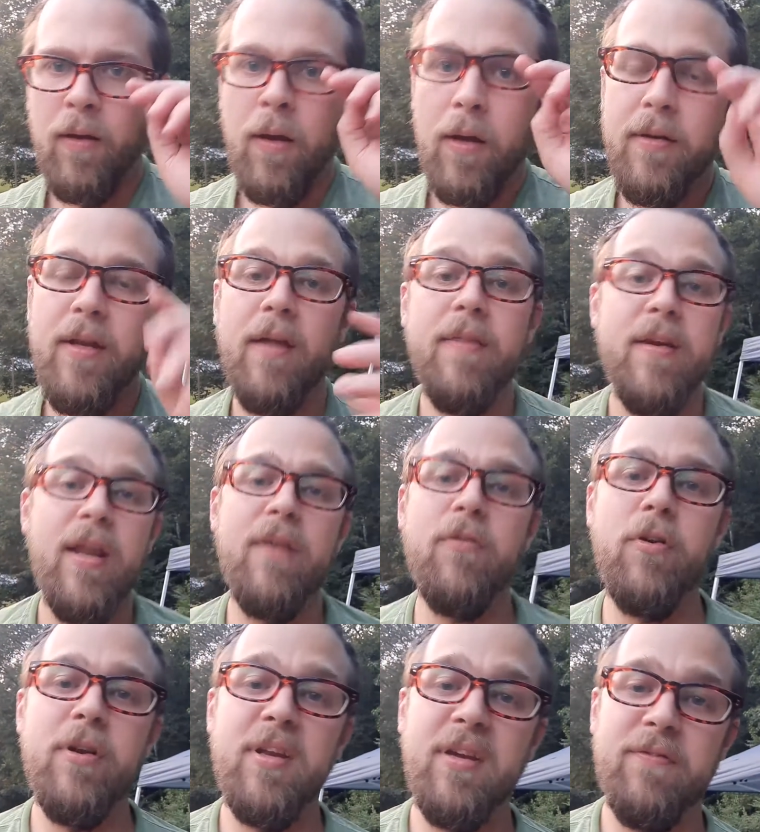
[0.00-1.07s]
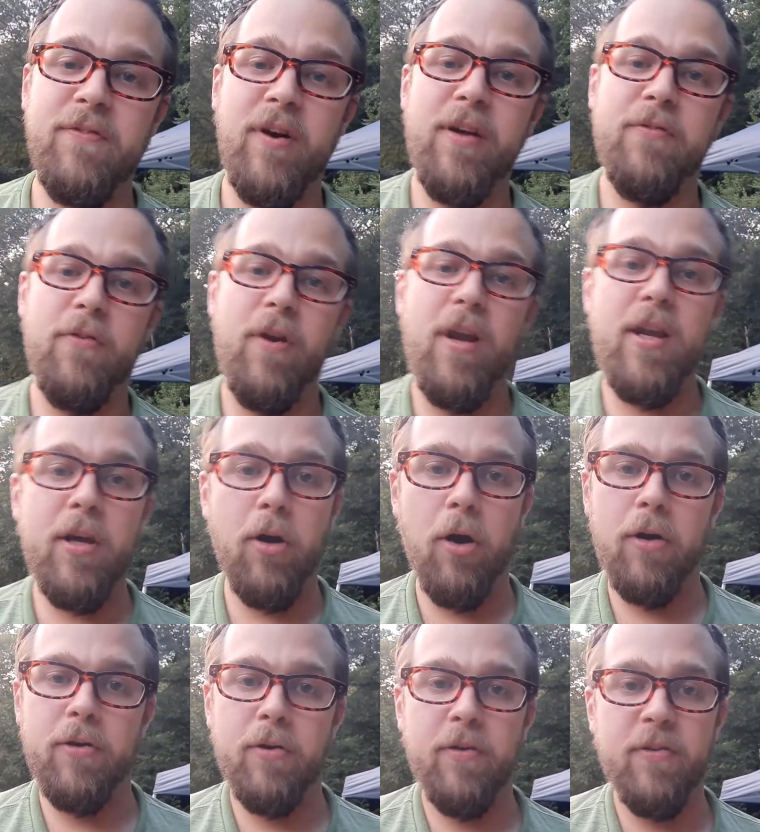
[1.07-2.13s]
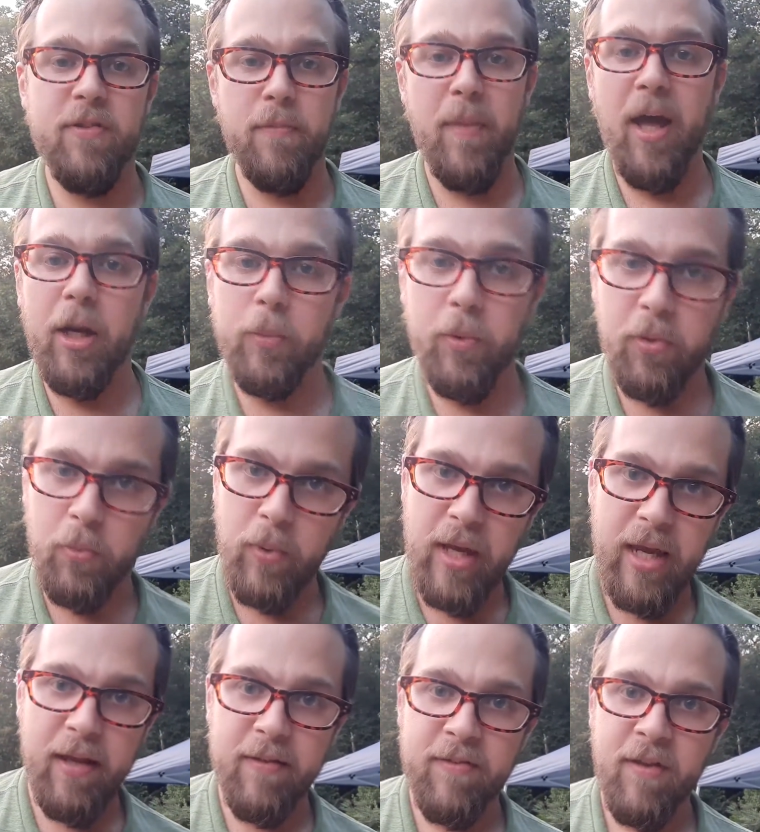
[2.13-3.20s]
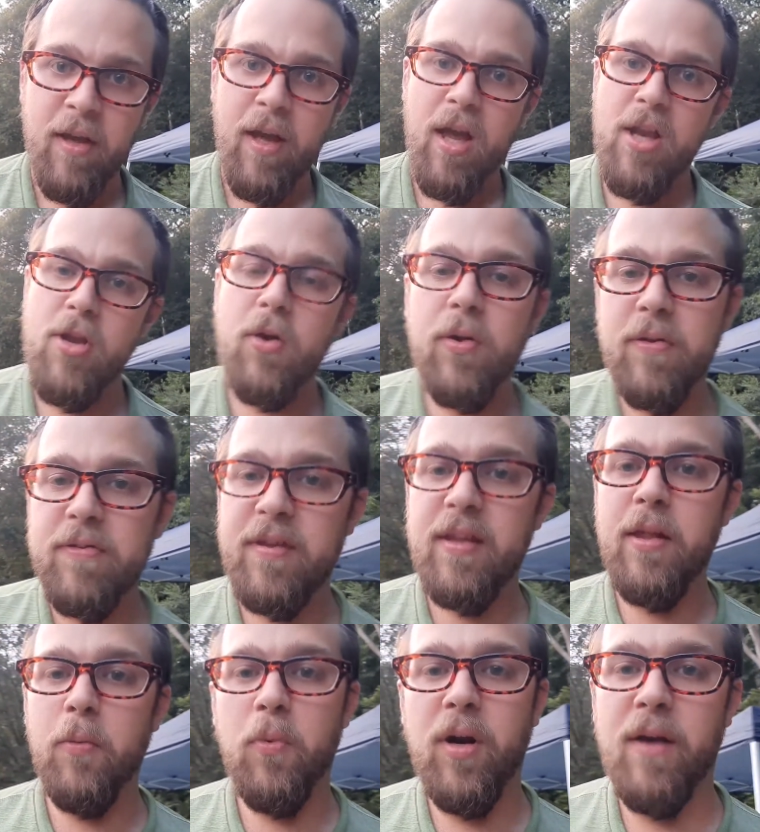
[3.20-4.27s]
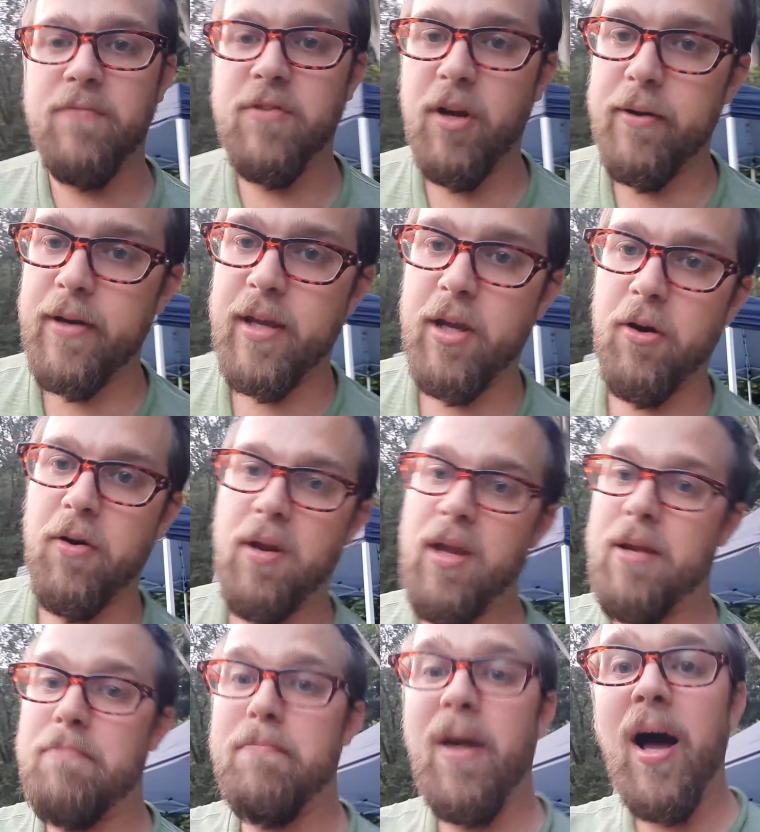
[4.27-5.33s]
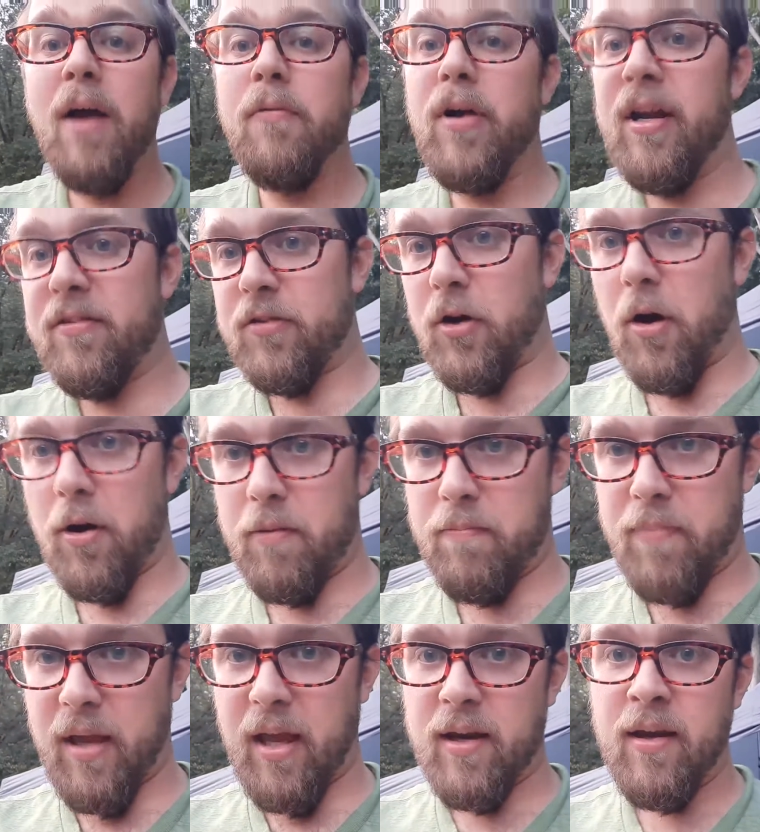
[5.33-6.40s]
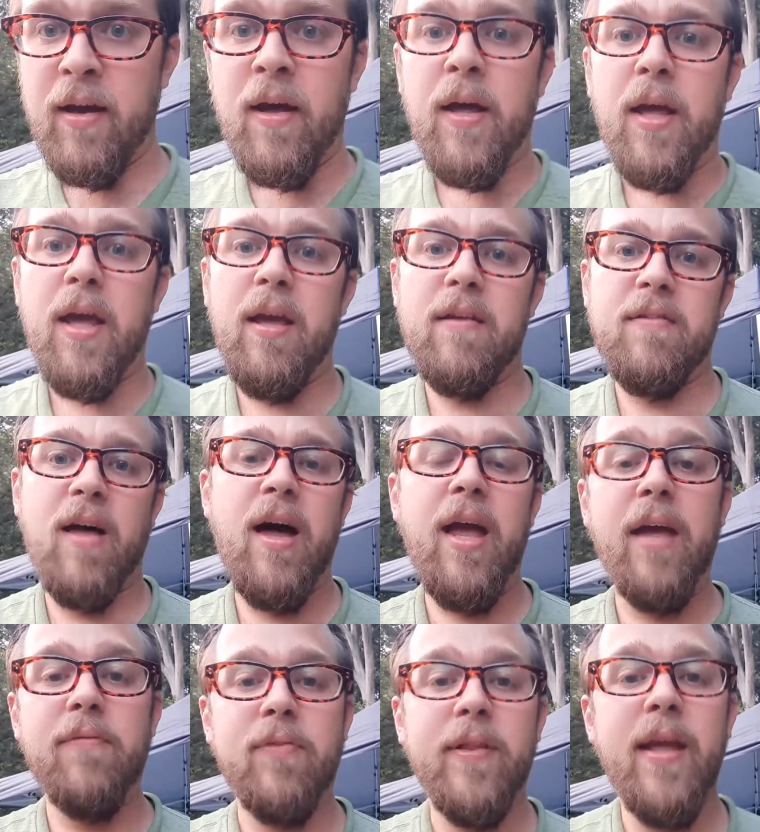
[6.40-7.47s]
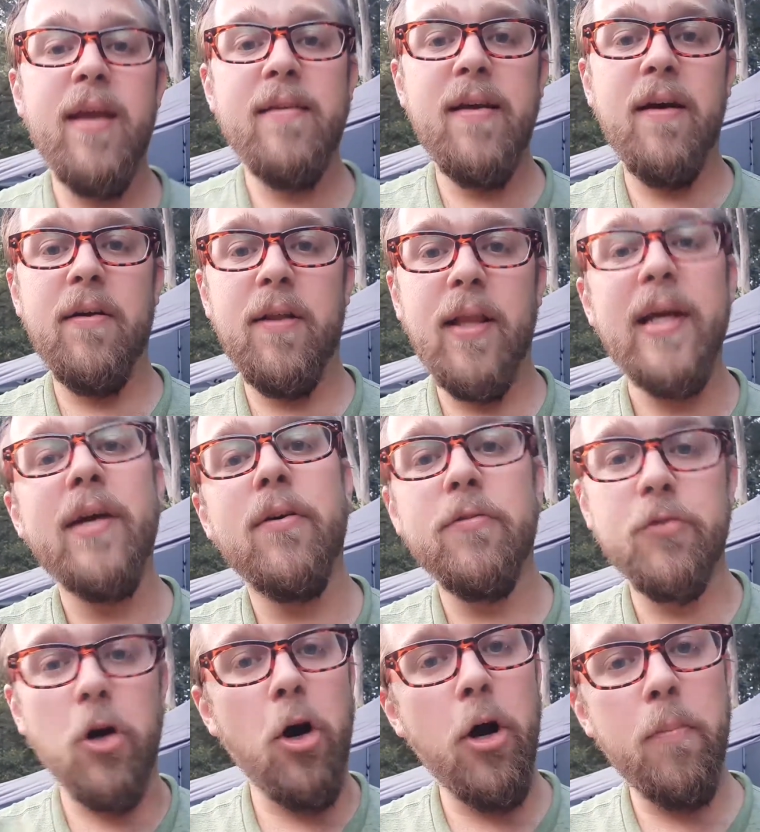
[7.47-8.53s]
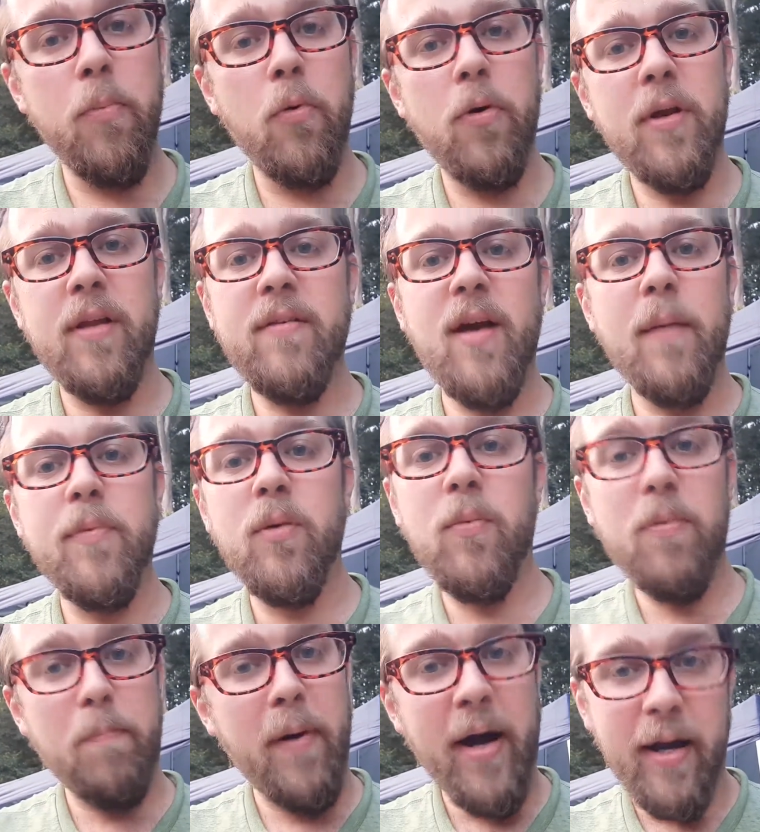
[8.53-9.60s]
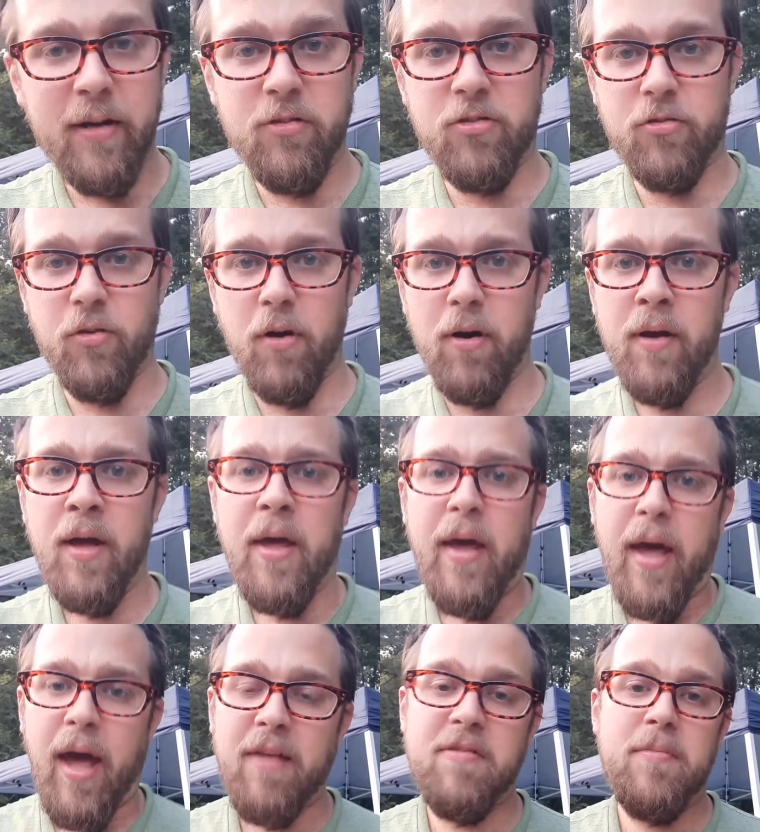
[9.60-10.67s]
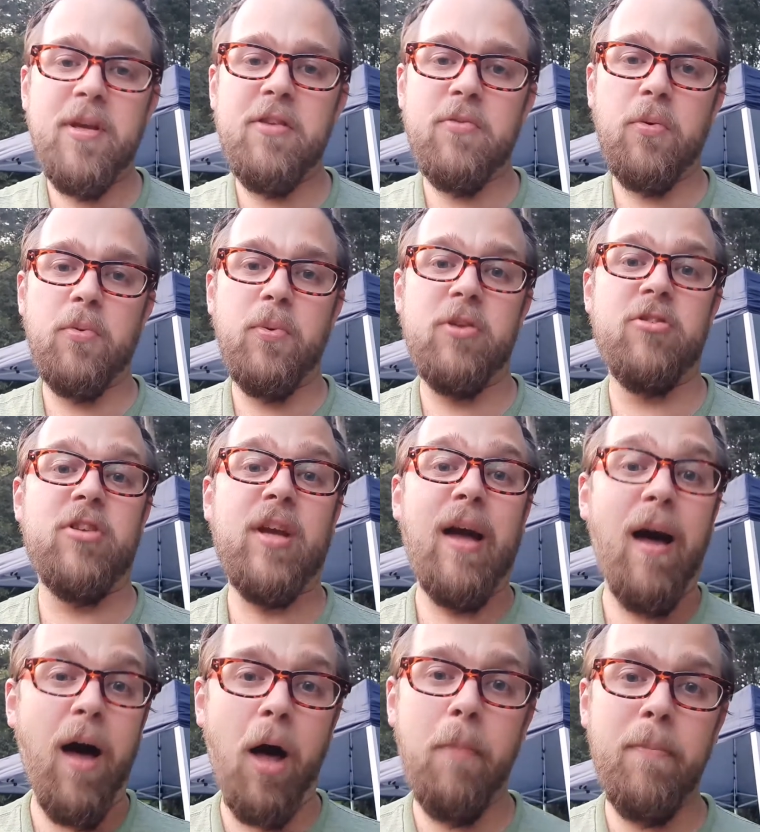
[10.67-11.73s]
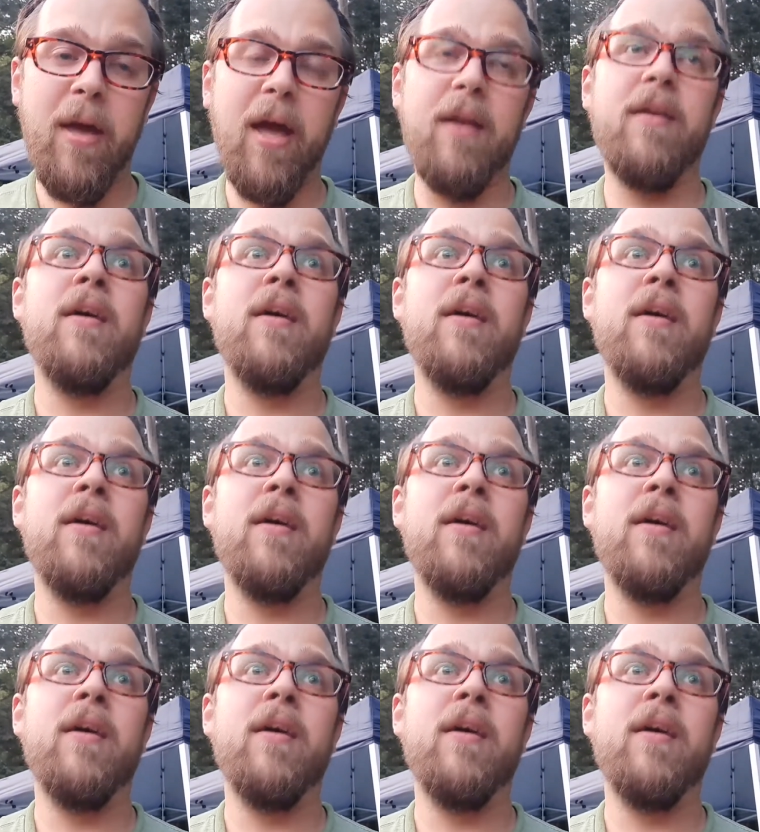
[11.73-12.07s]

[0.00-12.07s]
Now, the never-ending fight for any gardener is the battle with weeds. And you can see that what I've done here in my raised garden bed is I have laid down a layer of cardboard and topped it with pine straw as a means with which to combat